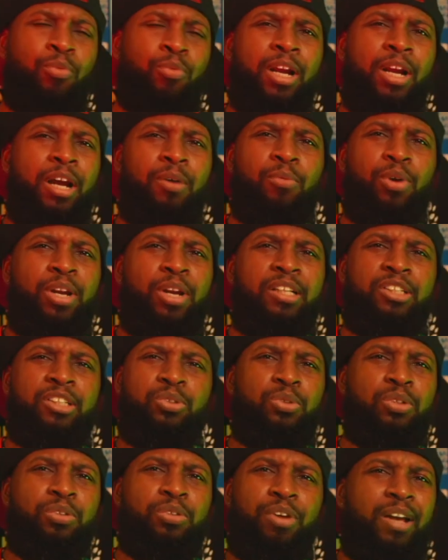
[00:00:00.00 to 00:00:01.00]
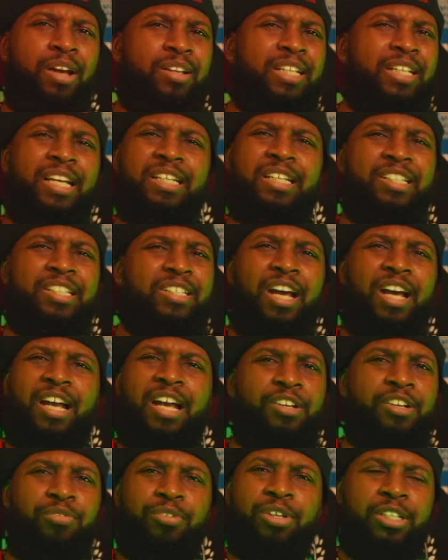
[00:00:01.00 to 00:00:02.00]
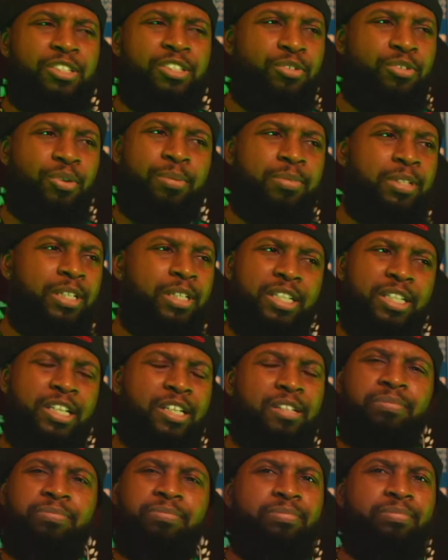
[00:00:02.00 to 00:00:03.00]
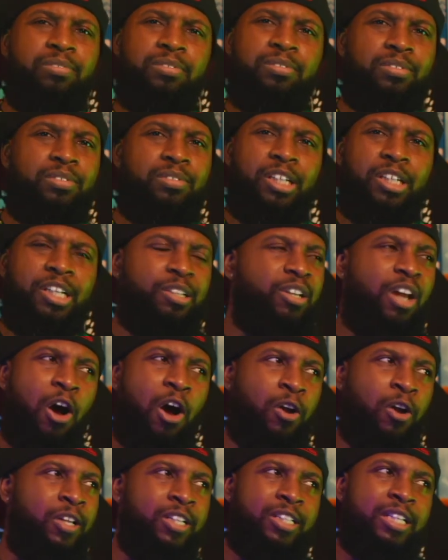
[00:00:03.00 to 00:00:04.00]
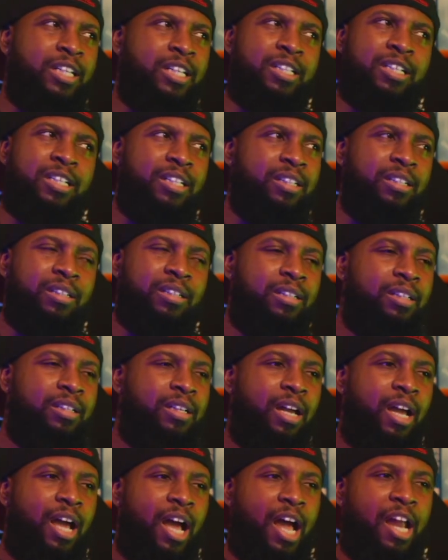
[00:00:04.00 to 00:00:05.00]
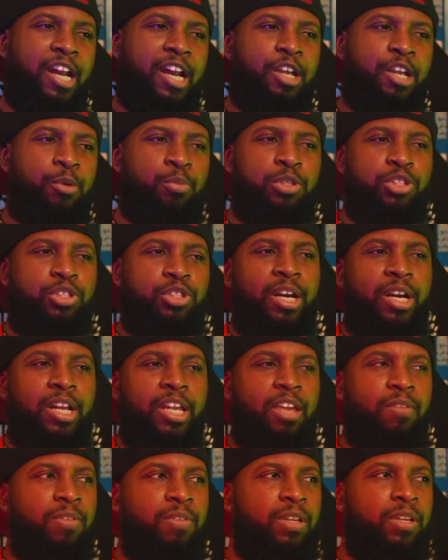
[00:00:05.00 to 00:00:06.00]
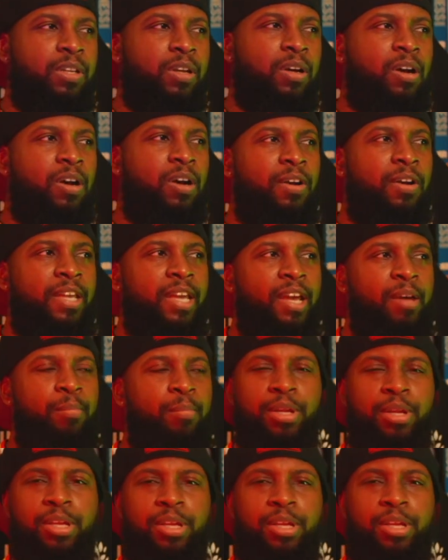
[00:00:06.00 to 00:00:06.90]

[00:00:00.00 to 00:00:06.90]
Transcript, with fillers: like I when I when I saw the I was like this guy didn't read the script. He didn't. He honestly didn't. And then he was trying to give it the oh